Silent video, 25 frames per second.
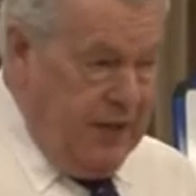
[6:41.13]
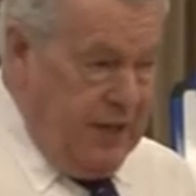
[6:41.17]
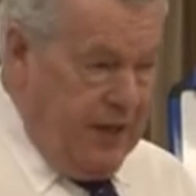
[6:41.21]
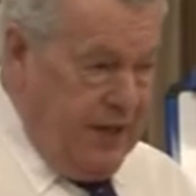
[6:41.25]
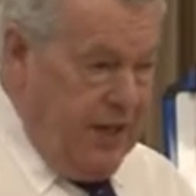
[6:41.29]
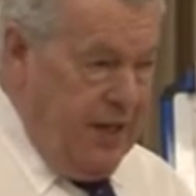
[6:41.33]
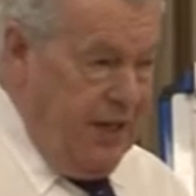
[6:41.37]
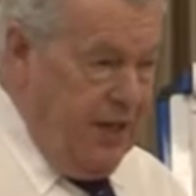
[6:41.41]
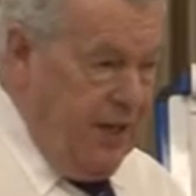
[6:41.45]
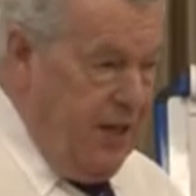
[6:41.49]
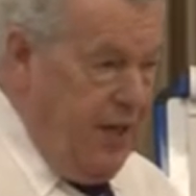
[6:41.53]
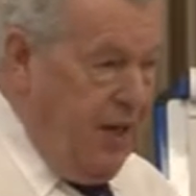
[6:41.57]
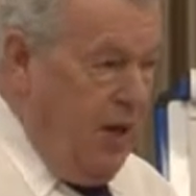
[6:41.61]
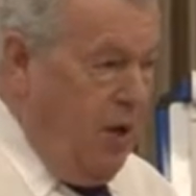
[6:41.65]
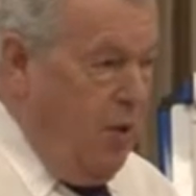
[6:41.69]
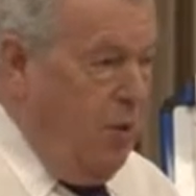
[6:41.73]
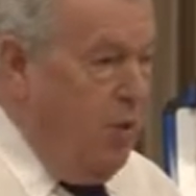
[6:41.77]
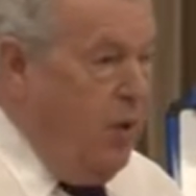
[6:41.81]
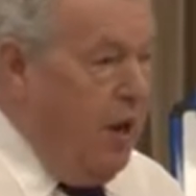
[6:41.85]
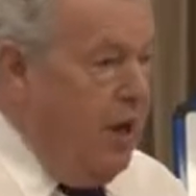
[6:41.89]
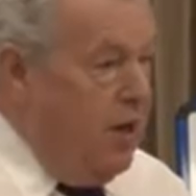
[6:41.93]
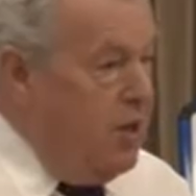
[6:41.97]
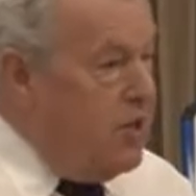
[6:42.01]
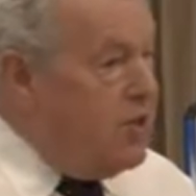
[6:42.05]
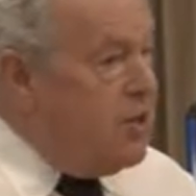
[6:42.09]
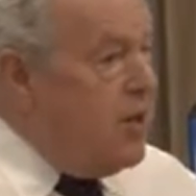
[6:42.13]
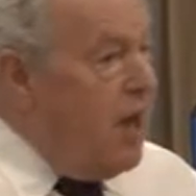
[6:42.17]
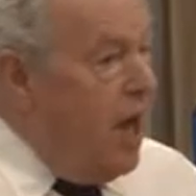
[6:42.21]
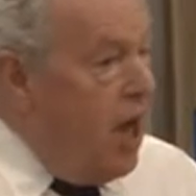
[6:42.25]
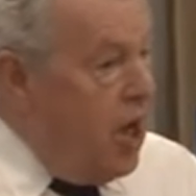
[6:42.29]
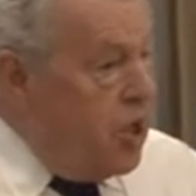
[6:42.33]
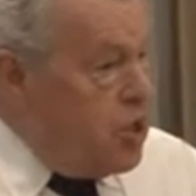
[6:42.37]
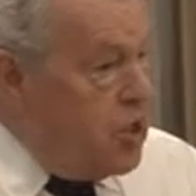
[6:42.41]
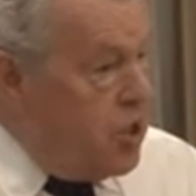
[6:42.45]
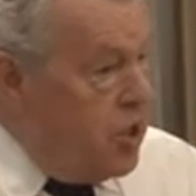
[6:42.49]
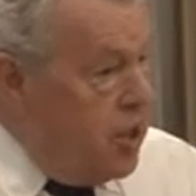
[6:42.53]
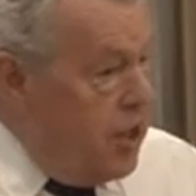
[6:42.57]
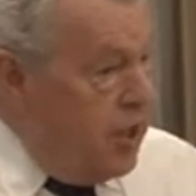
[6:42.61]
Okay? Whereas
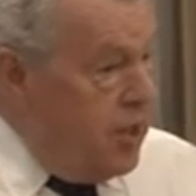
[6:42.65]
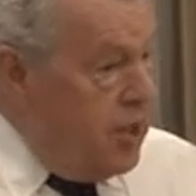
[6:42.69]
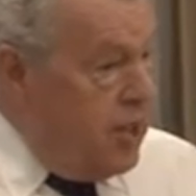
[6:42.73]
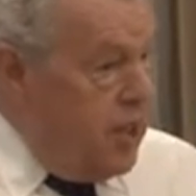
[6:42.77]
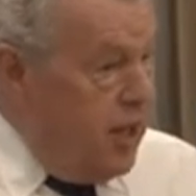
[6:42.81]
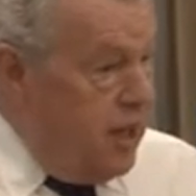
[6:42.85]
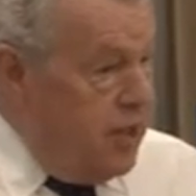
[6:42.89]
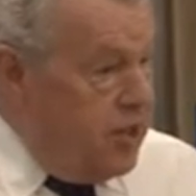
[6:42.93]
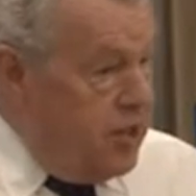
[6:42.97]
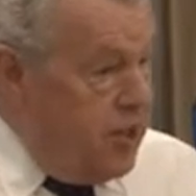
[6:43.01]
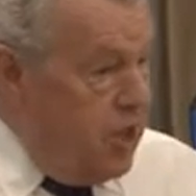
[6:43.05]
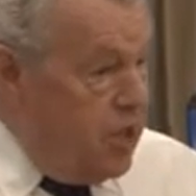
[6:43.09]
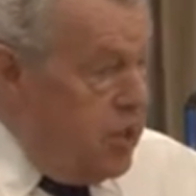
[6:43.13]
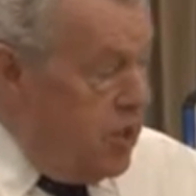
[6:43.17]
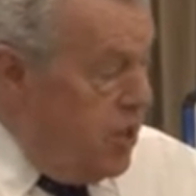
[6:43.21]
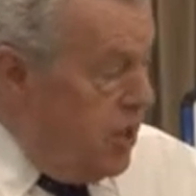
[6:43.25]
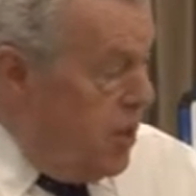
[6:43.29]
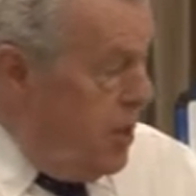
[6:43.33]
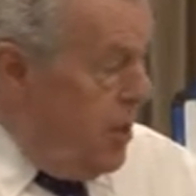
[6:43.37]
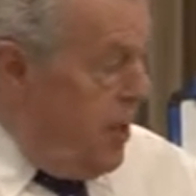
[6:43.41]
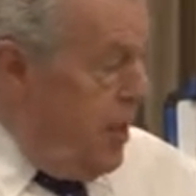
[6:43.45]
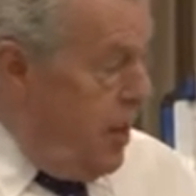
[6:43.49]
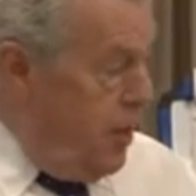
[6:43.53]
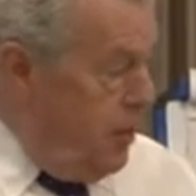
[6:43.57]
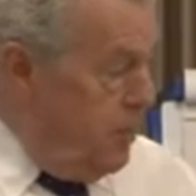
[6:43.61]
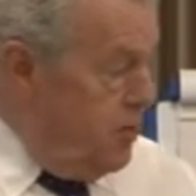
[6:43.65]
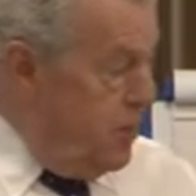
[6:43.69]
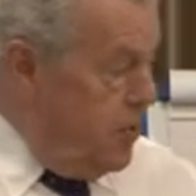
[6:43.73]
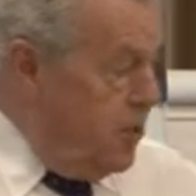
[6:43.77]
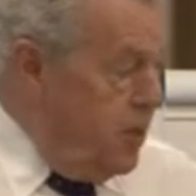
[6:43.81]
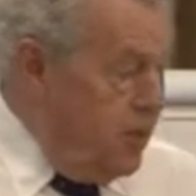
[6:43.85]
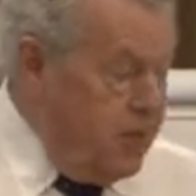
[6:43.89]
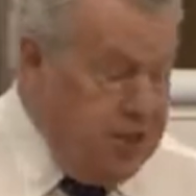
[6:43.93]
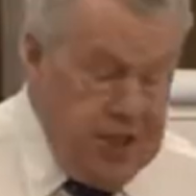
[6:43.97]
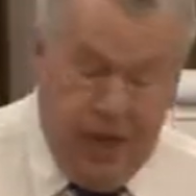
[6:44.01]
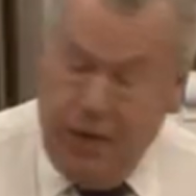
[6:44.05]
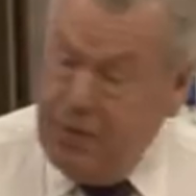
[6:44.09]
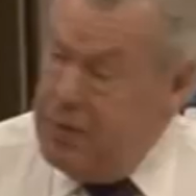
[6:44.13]
arginine does. Arginine helps
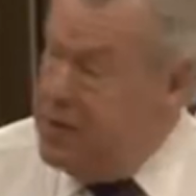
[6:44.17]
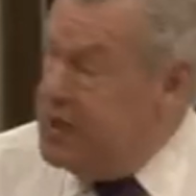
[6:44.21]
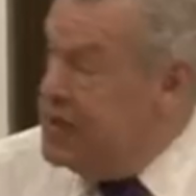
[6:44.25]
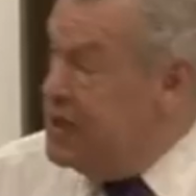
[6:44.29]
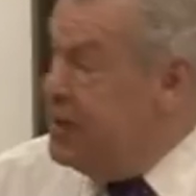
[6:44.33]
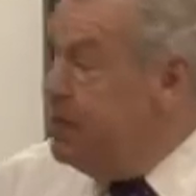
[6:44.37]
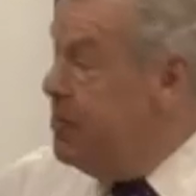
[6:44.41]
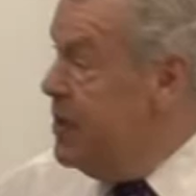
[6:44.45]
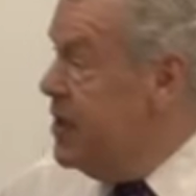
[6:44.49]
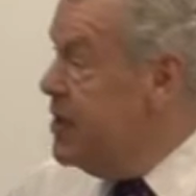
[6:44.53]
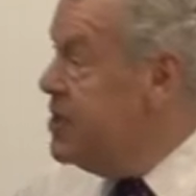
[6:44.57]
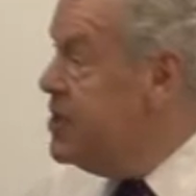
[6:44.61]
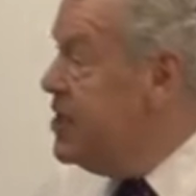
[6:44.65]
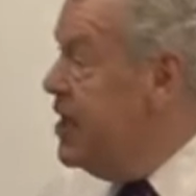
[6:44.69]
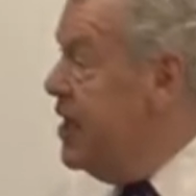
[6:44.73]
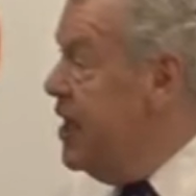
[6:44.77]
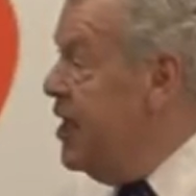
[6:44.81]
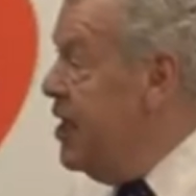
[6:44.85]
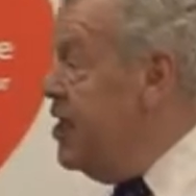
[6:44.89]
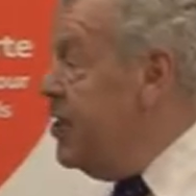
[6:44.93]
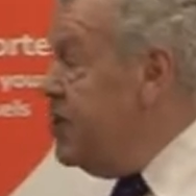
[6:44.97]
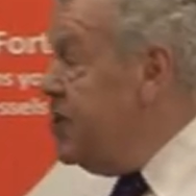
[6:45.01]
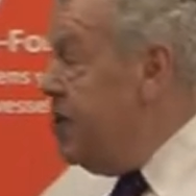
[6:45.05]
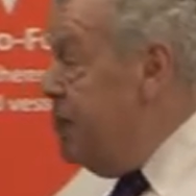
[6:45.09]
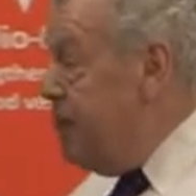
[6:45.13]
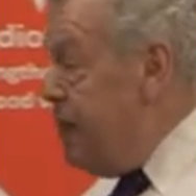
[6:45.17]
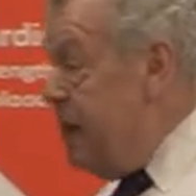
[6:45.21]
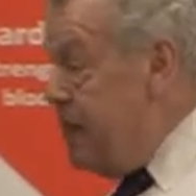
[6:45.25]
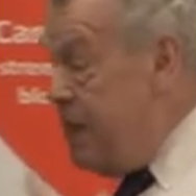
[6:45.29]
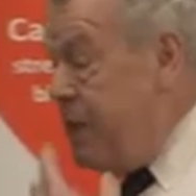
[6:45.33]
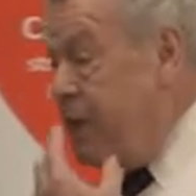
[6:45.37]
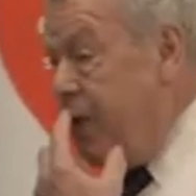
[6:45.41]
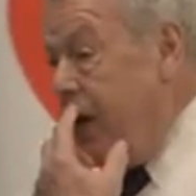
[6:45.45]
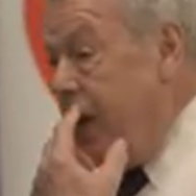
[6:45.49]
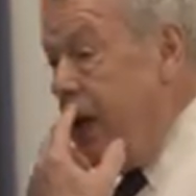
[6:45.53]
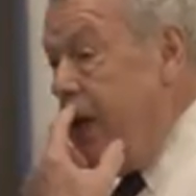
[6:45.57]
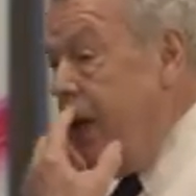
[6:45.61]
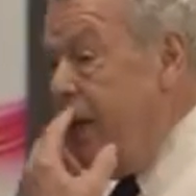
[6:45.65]
this herpes simplex. So people
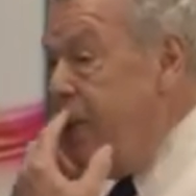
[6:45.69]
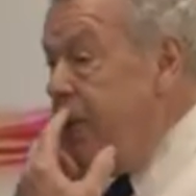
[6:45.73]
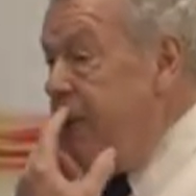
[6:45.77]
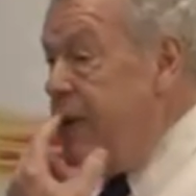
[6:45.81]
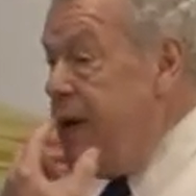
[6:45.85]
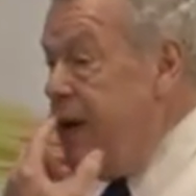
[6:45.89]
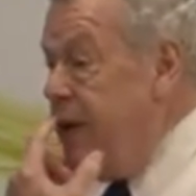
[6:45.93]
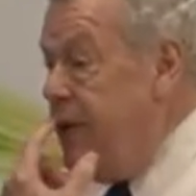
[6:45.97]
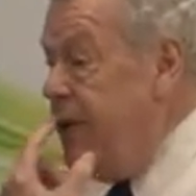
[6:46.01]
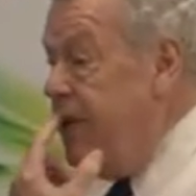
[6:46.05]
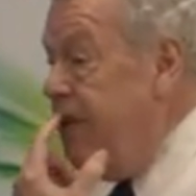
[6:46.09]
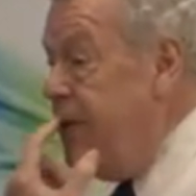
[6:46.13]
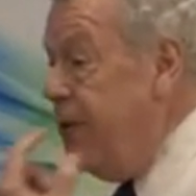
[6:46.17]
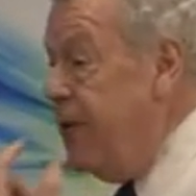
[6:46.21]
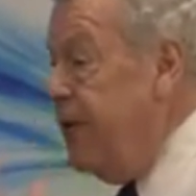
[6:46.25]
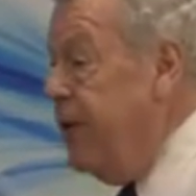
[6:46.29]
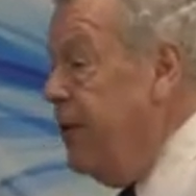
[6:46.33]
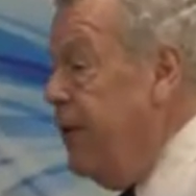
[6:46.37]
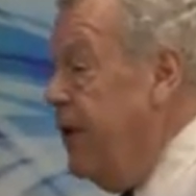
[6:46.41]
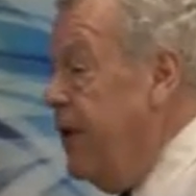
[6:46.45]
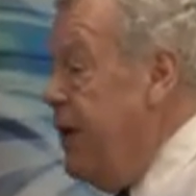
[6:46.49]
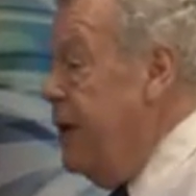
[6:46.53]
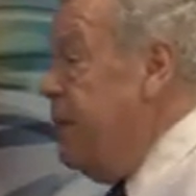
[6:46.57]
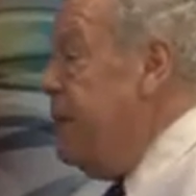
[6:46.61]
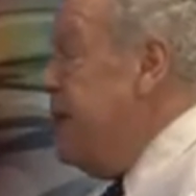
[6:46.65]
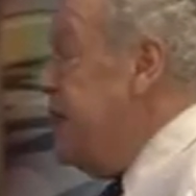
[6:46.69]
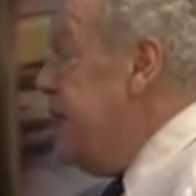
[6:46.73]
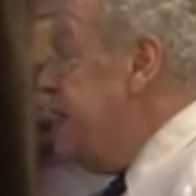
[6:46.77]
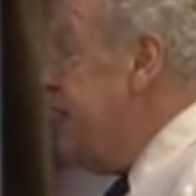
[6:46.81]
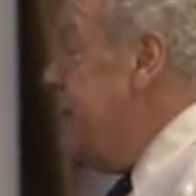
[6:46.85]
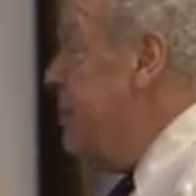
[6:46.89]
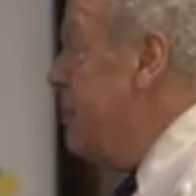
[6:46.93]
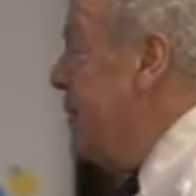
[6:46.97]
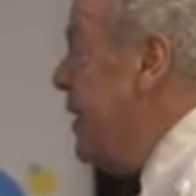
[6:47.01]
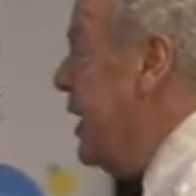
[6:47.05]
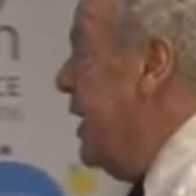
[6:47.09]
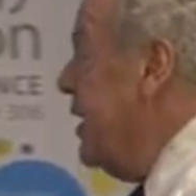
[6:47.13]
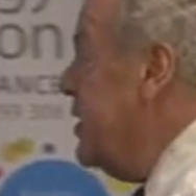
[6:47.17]
who've got a little prone to herpes
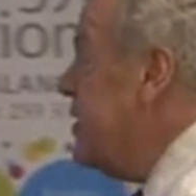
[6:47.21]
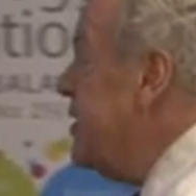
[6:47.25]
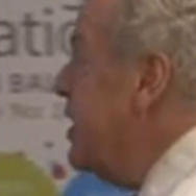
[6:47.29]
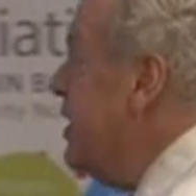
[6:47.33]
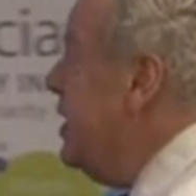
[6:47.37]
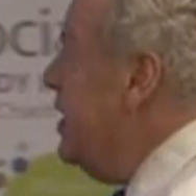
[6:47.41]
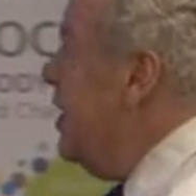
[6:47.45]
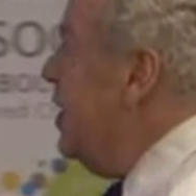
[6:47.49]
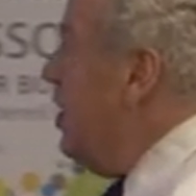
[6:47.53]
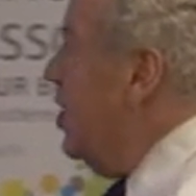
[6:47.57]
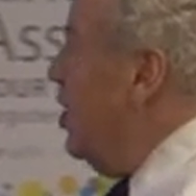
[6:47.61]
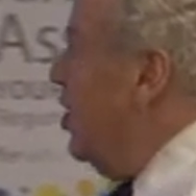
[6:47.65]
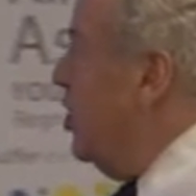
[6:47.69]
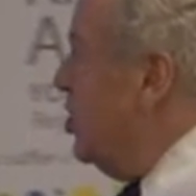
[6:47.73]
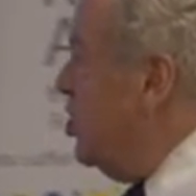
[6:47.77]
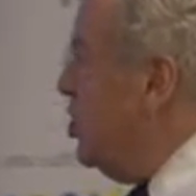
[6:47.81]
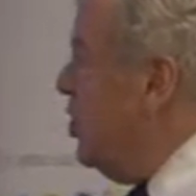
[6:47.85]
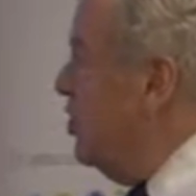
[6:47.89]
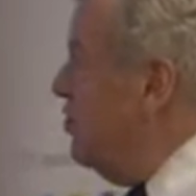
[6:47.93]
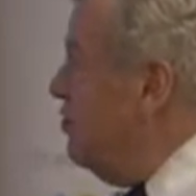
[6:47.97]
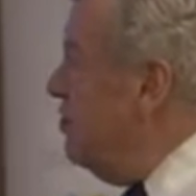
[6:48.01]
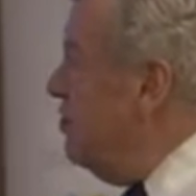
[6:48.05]
simplex shouldn't